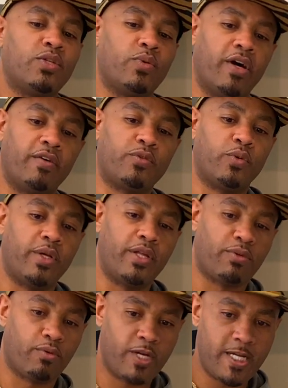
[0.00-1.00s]

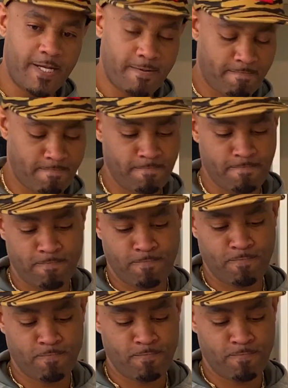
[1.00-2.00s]
12/23,
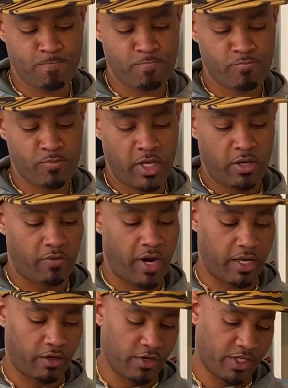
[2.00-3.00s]
right
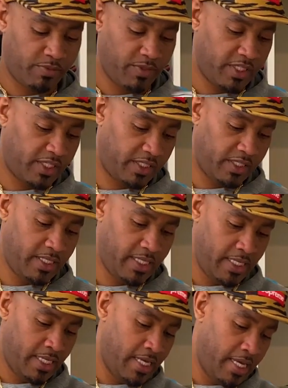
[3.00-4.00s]
at Christmas.
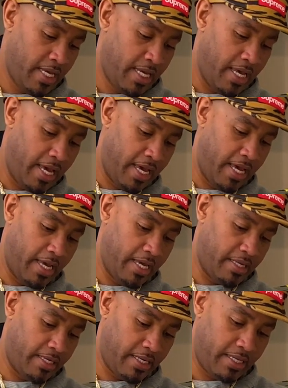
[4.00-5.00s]
And
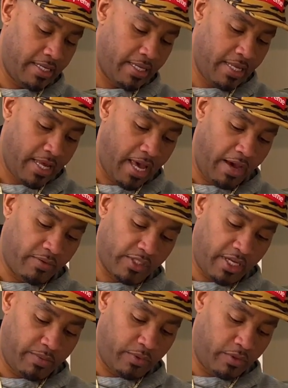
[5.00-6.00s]
I was
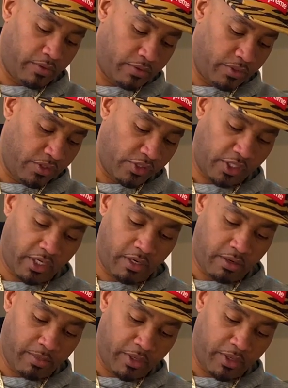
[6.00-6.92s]
able to secure